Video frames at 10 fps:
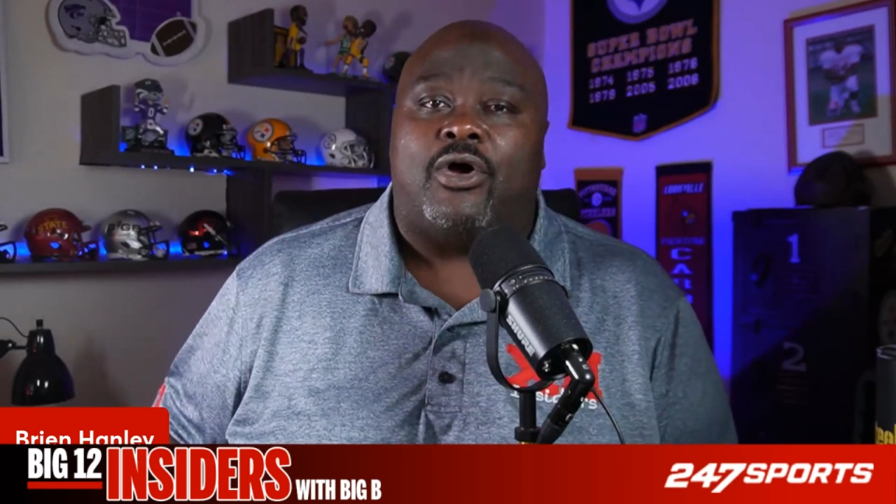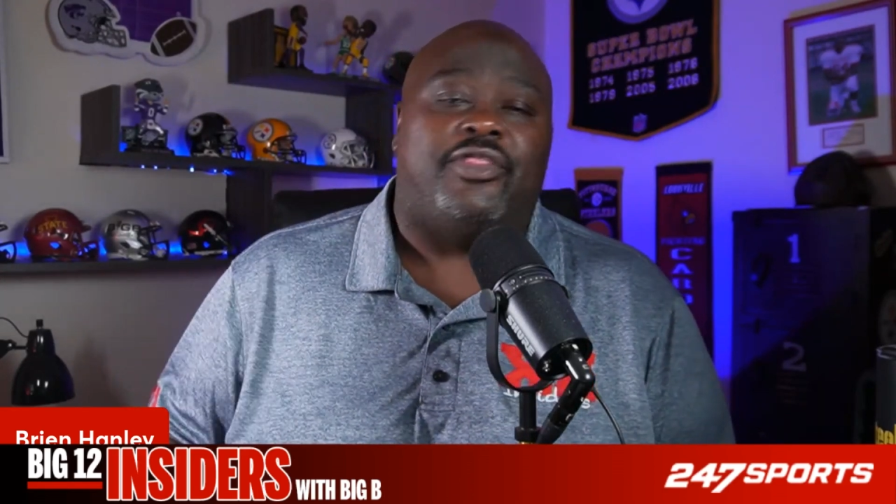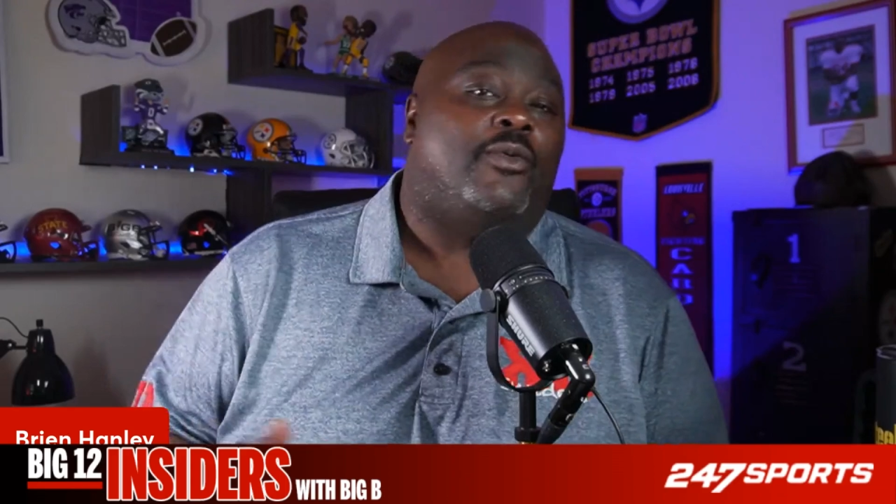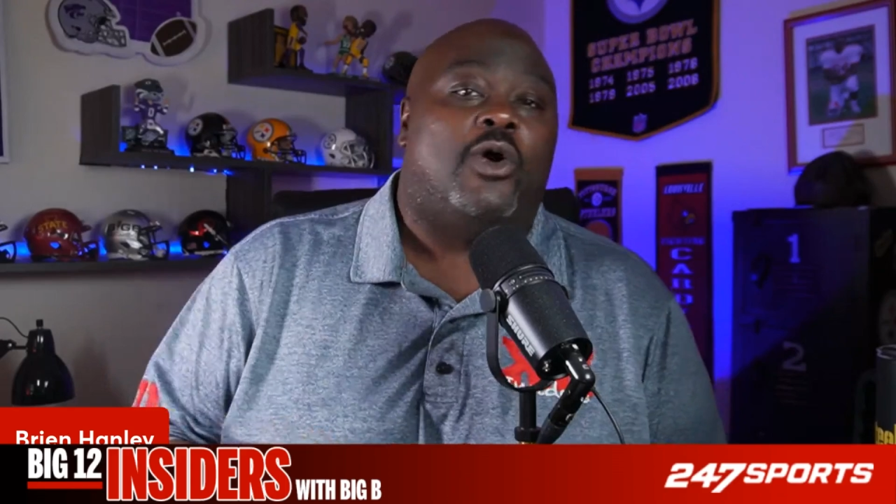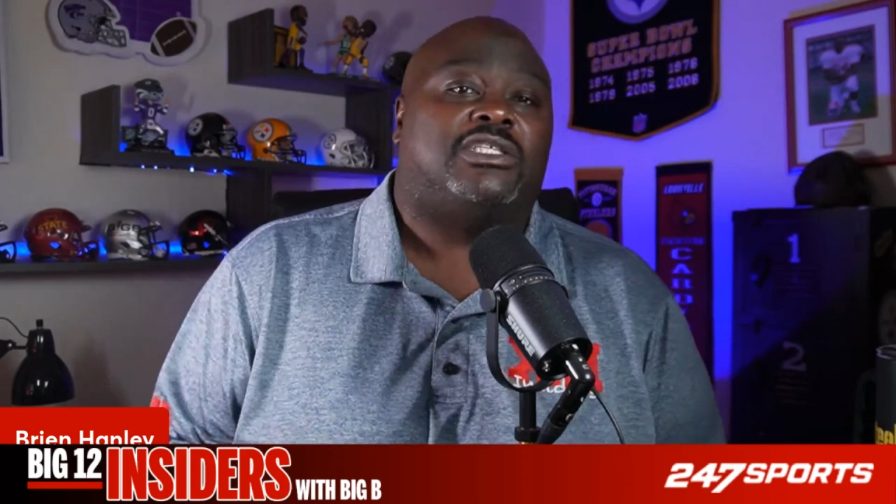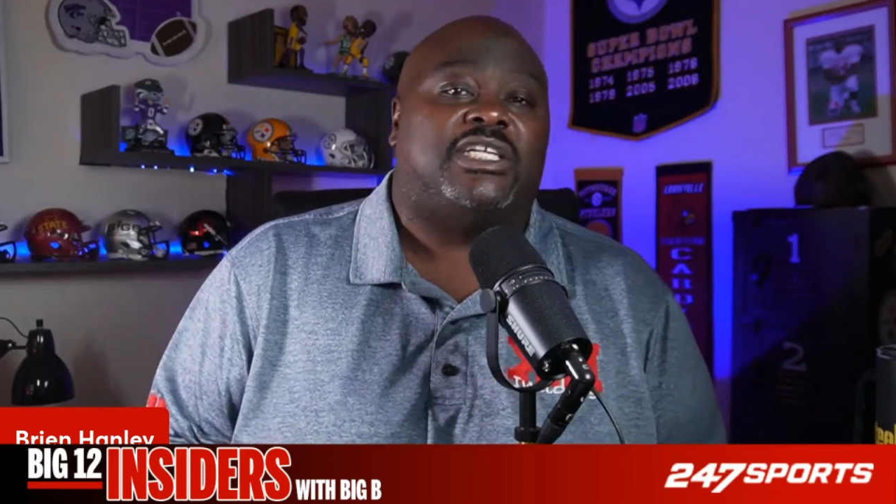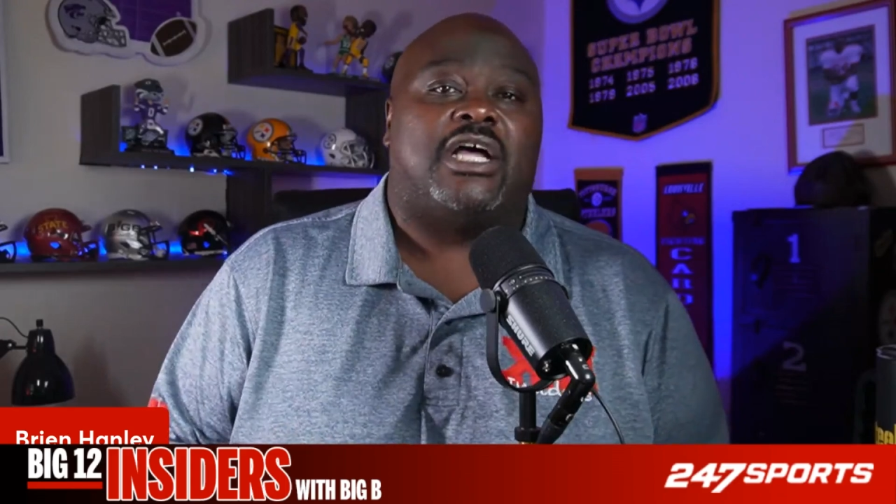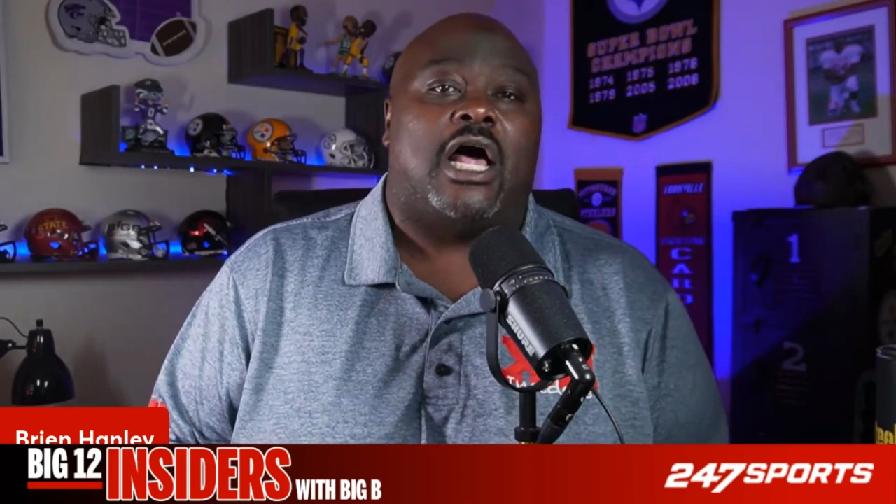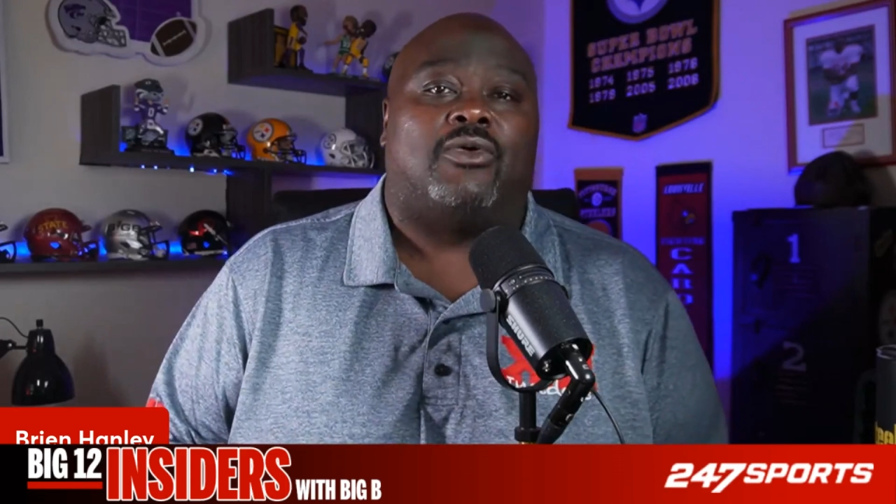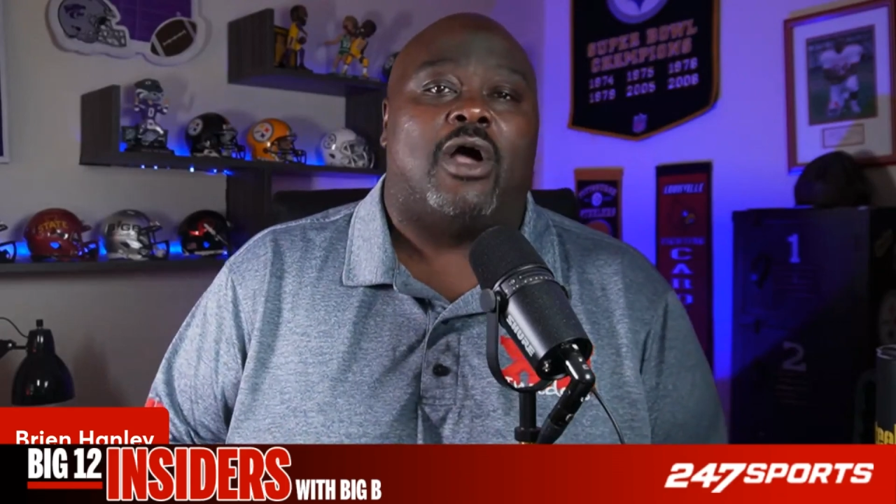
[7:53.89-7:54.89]
they want to see
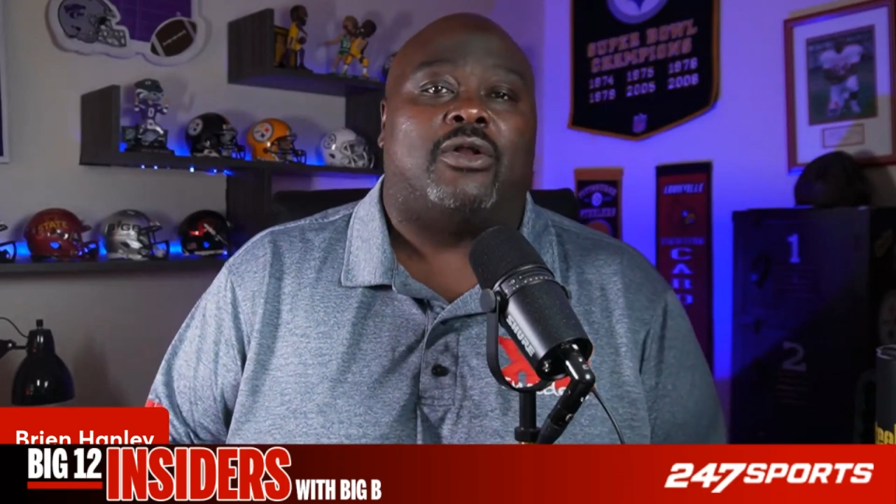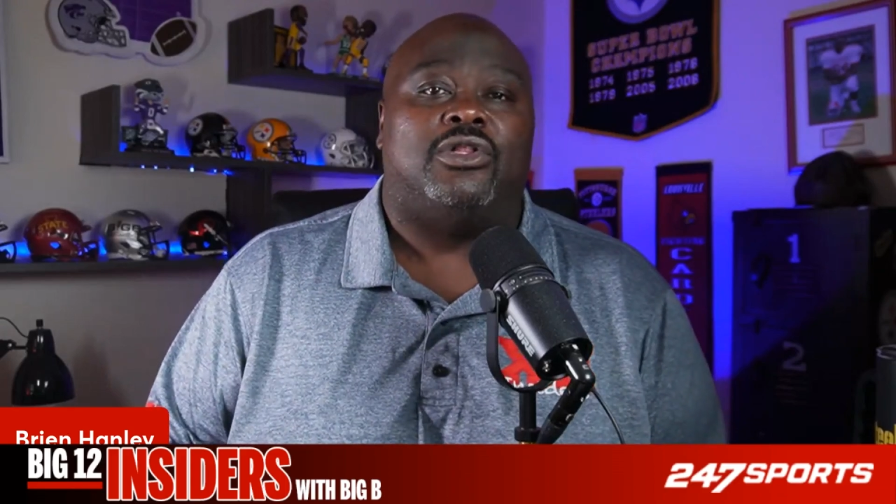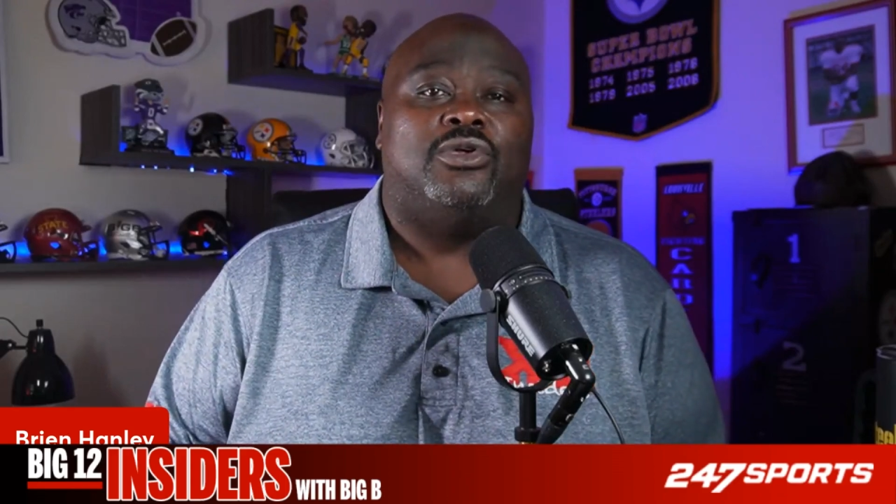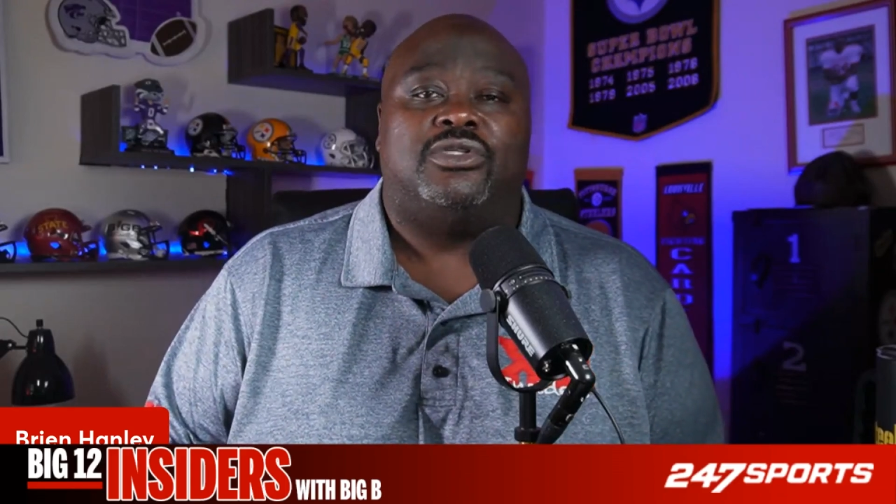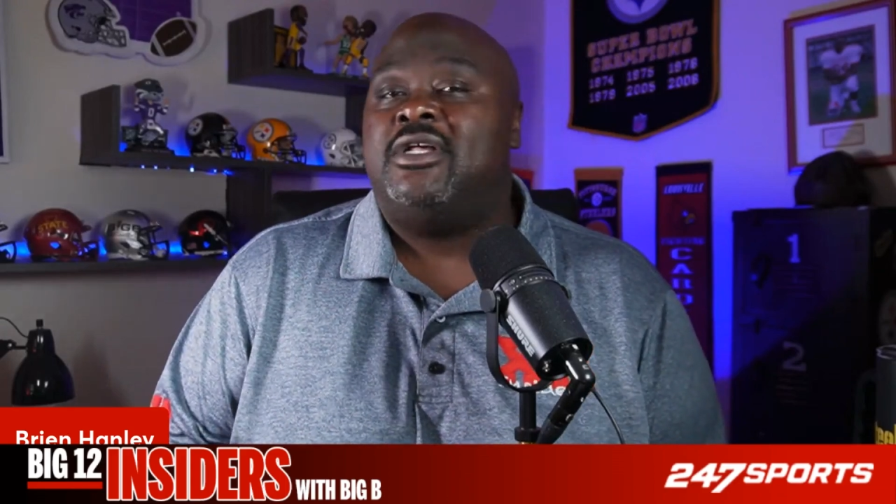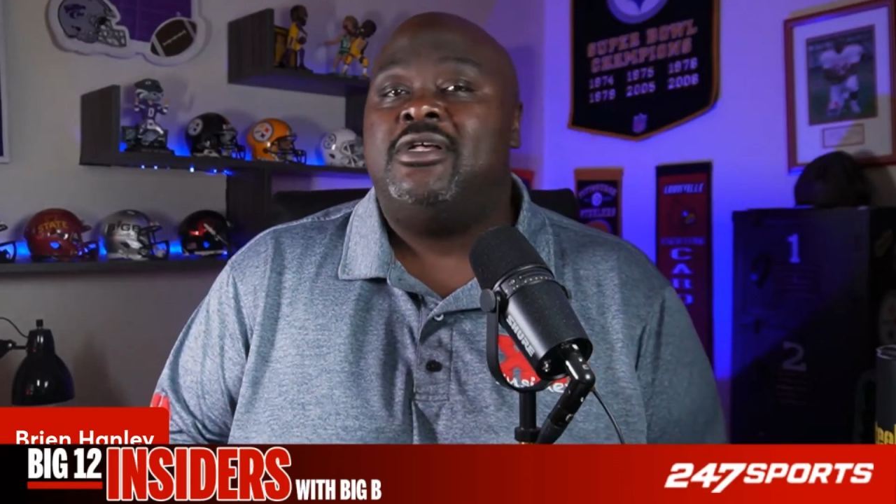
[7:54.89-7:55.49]
Colorado lose.